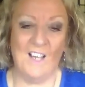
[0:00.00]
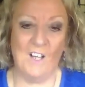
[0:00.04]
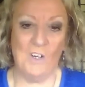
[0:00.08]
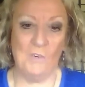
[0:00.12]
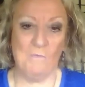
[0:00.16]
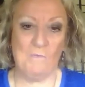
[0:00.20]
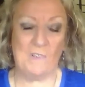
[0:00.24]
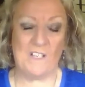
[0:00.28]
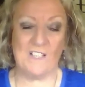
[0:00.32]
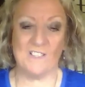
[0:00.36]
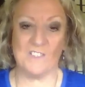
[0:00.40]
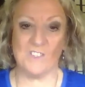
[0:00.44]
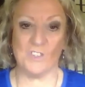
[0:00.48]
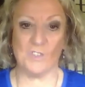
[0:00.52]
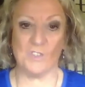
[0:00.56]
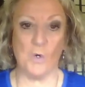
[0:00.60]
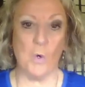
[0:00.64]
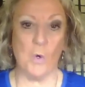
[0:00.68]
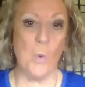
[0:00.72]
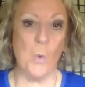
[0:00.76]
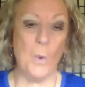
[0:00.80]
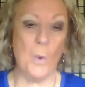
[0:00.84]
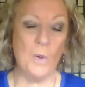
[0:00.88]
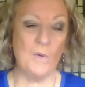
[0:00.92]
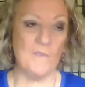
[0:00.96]
because it's
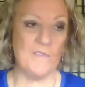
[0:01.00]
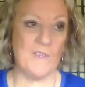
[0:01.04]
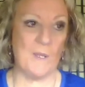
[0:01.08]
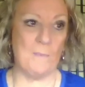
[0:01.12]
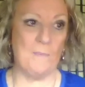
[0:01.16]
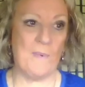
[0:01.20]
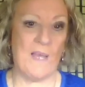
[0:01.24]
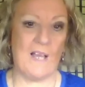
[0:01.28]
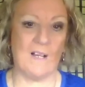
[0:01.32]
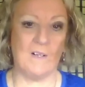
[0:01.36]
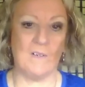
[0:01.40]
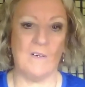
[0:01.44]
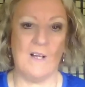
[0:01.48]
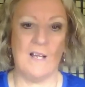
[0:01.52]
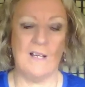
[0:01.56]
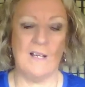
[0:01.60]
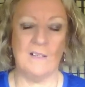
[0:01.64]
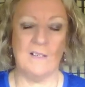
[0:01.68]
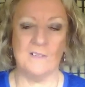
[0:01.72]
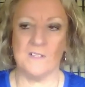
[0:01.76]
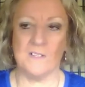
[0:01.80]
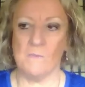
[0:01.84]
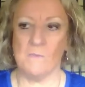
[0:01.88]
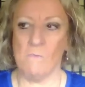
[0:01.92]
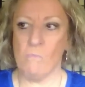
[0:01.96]
all of their
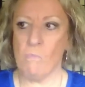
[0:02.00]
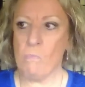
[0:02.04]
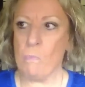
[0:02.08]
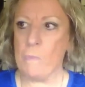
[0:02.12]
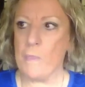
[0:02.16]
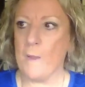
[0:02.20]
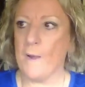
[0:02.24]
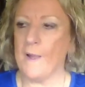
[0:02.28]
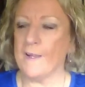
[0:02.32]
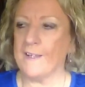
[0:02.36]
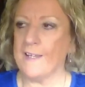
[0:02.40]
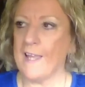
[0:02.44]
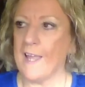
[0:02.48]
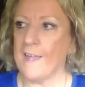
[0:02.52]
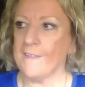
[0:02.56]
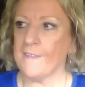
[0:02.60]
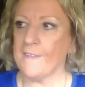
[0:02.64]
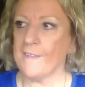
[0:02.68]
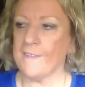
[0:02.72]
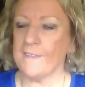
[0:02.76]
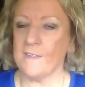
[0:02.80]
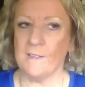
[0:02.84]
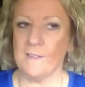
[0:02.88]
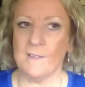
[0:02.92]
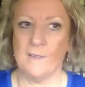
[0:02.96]
background, and I
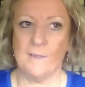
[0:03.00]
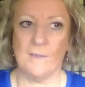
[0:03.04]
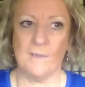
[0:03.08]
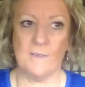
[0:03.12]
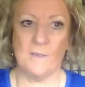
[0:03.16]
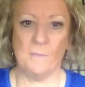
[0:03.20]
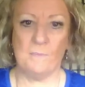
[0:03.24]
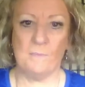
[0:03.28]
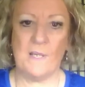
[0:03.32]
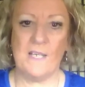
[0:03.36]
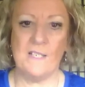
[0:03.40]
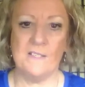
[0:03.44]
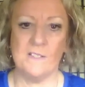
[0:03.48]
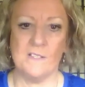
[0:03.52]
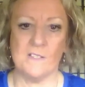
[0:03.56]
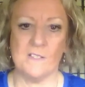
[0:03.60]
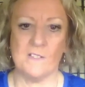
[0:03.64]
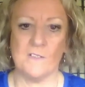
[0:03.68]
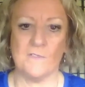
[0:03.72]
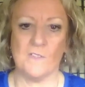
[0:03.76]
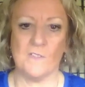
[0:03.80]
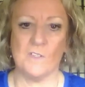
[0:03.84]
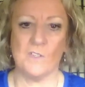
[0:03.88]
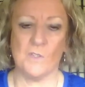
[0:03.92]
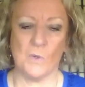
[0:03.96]
gather the pieces
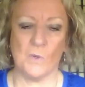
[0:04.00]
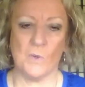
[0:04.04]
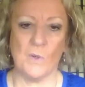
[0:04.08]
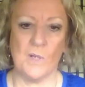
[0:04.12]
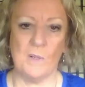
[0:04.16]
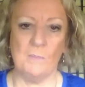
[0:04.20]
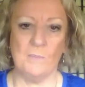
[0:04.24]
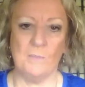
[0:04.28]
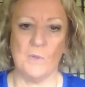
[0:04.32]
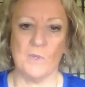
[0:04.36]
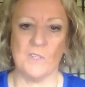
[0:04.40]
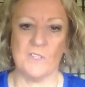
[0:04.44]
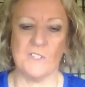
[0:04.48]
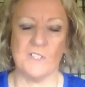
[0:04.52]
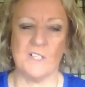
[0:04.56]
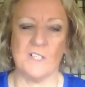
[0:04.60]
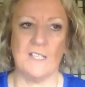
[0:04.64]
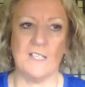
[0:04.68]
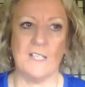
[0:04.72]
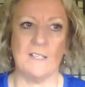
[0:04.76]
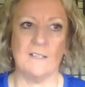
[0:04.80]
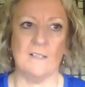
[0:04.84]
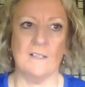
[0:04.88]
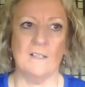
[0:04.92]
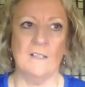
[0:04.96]
of the story and put it
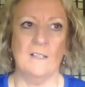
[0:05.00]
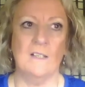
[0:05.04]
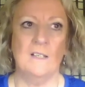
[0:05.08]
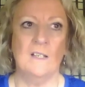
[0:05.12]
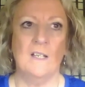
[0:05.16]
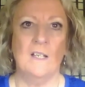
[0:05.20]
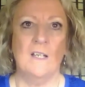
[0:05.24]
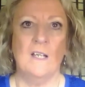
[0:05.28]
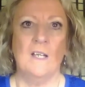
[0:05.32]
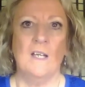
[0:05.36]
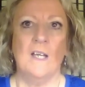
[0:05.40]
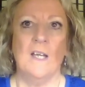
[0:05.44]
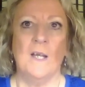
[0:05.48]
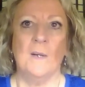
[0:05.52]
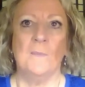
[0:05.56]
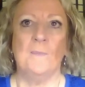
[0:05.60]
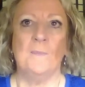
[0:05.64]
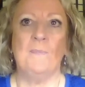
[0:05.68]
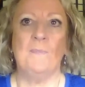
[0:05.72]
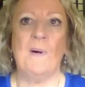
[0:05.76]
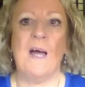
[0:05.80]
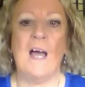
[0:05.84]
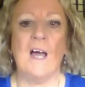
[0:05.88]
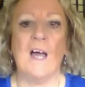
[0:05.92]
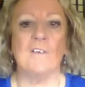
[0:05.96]
together.
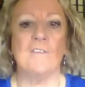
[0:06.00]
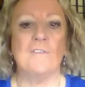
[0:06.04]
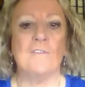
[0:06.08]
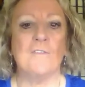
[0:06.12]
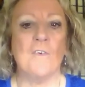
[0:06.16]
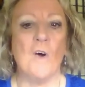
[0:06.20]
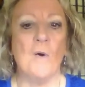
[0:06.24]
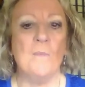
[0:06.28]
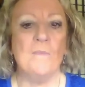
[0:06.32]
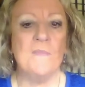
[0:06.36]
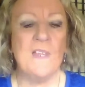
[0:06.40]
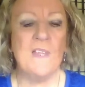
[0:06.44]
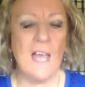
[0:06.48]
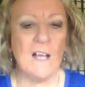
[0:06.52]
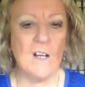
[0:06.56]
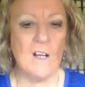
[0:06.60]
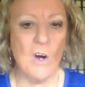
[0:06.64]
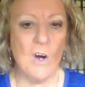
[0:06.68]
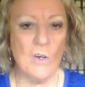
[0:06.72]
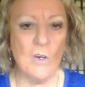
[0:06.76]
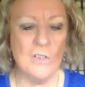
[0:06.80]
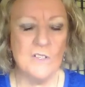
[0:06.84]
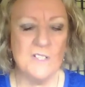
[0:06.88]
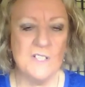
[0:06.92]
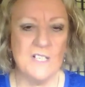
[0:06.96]
But from that
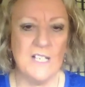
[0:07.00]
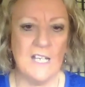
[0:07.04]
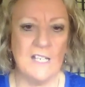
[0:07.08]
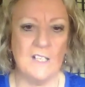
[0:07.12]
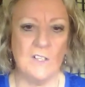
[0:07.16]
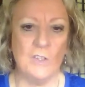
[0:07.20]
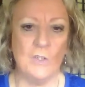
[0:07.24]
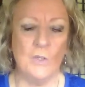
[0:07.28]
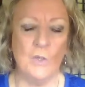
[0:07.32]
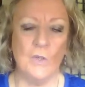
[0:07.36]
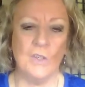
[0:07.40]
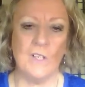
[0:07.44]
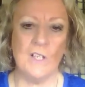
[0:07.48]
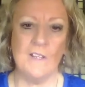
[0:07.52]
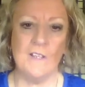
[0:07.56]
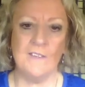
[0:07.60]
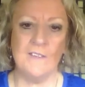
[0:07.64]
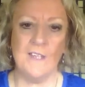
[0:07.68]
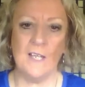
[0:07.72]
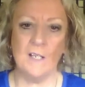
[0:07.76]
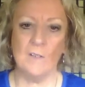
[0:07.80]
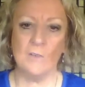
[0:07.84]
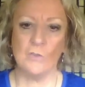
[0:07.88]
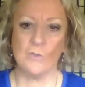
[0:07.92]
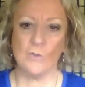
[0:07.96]
content, you can
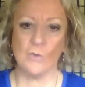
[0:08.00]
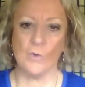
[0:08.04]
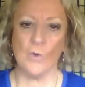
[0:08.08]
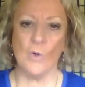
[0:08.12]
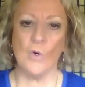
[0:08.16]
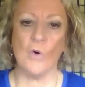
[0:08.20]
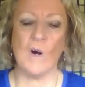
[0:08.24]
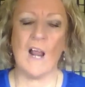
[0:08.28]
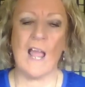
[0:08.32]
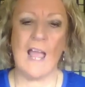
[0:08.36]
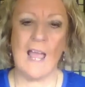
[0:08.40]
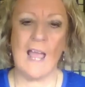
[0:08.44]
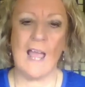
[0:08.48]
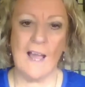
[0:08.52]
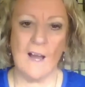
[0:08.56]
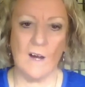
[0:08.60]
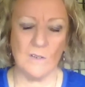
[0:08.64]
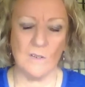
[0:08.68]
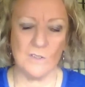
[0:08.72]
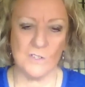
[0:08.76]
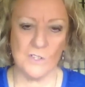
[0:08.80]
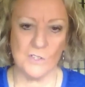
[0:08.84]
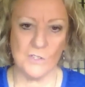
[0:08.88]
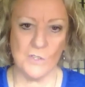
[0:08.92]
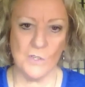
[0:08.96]
then draw
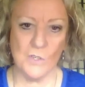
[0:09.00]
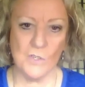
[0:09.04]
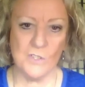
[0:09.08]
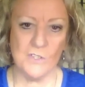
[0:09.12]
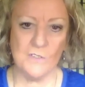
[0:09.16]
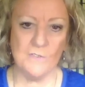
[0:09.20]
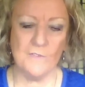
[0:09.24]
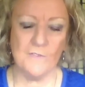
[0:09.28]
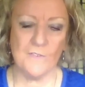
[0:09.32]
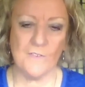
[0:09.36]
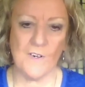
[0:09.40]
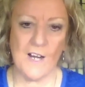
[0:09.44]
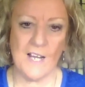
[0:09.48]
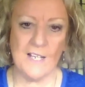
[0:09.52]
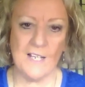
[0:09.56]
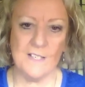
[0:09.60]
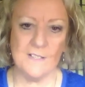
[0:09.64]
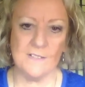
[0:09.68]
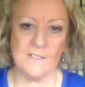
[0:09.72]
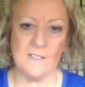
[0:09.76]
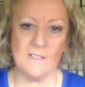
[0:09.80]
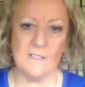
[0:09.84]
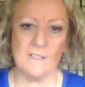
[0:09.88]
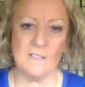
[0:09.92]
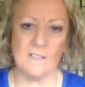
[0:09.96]
out certain
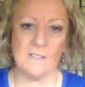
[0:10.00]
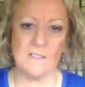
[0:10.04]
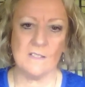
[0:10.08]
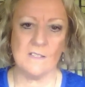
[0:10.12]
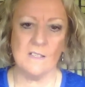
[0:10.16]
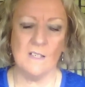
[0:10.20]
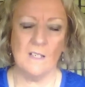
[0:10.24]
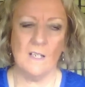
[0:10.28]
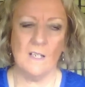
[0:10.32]
phrases